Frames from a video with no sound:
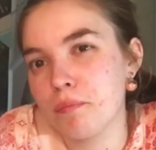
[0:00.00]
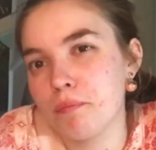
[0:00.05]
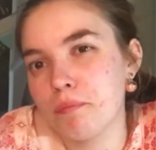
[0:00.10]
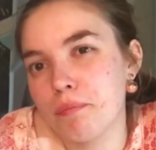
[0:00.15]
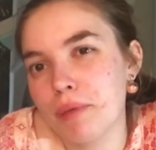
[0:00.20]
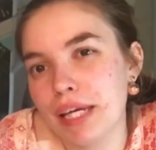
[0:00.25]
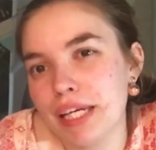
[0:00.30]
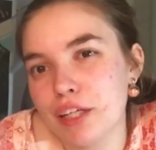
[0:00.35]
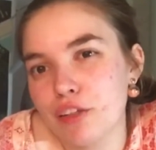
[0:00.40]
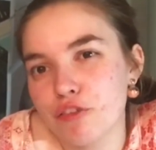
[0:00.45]

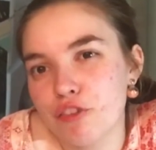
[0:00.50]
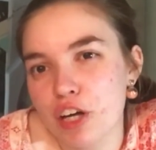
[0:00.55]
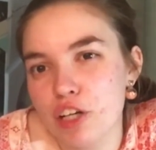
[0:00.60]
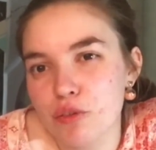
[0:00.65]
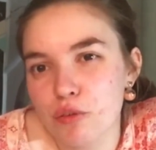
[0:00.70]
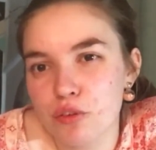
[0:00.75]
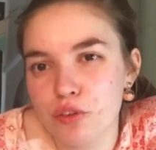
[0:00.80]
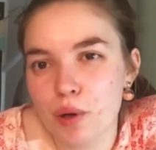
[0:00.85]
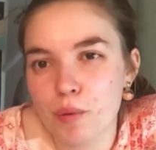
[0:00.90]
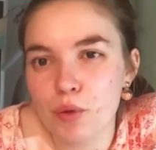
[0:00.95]
being friends
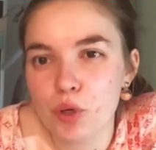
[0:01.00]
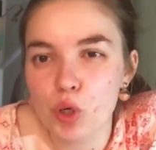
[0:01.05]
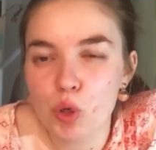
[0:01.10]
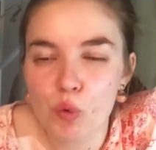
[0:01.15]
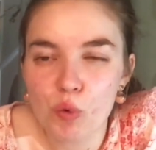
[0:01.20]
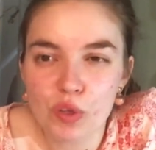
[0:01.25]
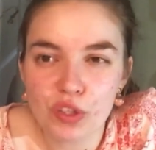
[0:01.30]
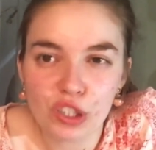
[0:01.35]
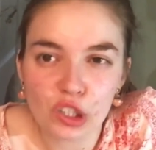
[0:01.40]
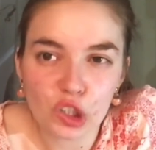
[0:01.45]
with someone who
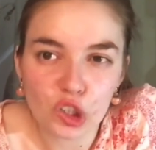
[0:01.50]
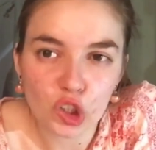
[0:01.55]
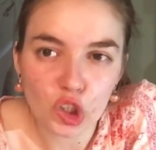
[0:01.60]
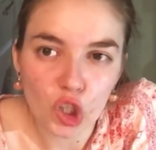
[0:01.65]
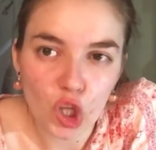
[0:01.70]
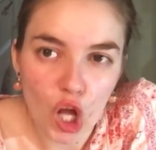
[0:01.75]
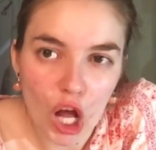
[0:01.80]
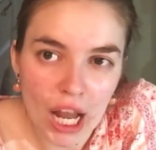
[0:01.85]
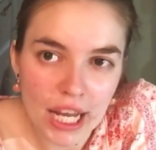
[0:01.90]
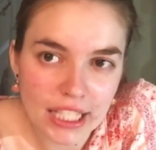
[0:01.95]
is
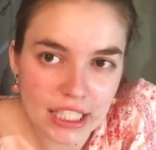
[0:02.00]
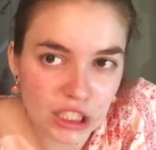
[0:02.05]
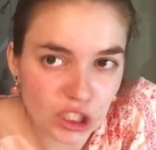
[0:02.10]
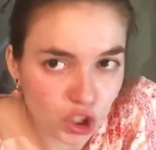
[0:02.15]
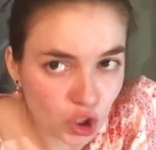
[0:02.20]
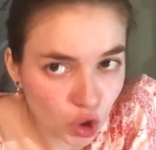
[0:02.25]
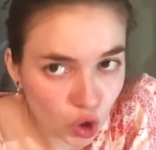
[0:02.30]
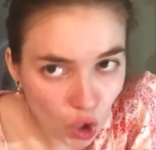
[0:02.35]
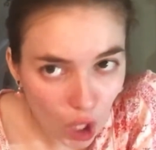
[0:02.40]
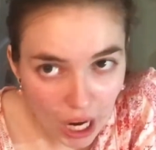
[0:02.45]
like
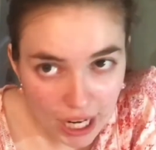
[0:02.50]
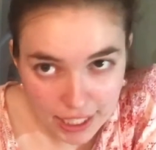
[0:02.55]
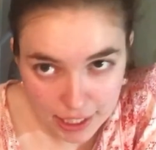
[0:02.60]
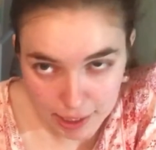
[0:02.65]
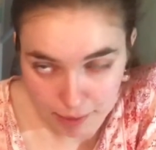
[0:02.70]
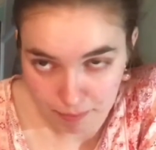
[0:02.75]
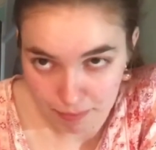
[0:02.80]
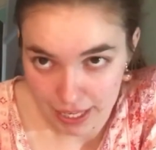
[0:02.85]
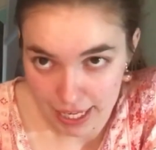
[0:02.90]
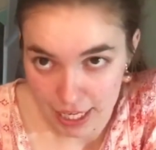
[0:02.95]

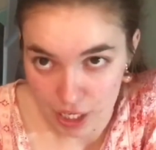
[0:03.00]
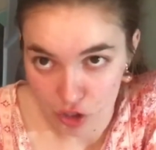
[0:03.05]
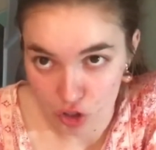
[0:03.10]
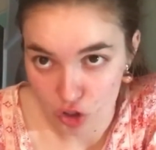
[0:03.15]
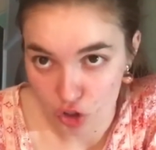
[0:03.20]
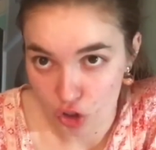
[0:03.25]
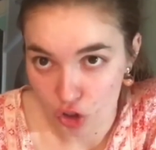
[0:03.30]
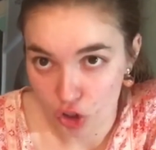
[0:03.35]
me,